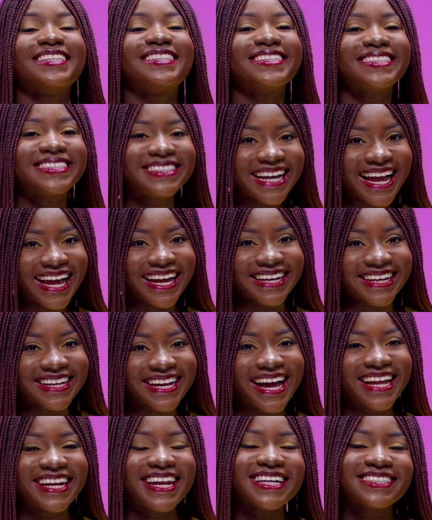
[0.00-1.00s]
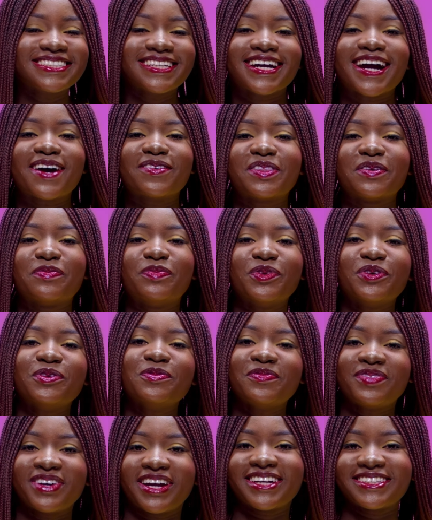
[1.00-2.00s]
Today, let's check out the
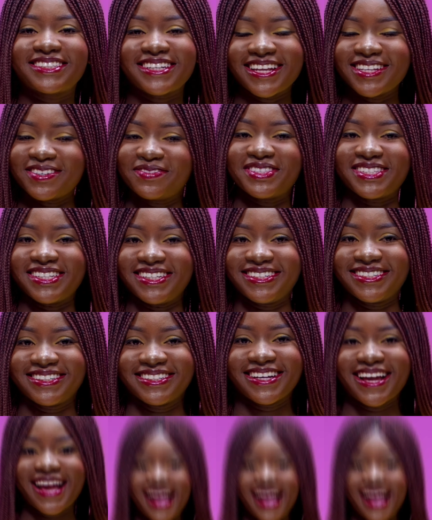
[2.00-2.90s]
Moonbird NFT.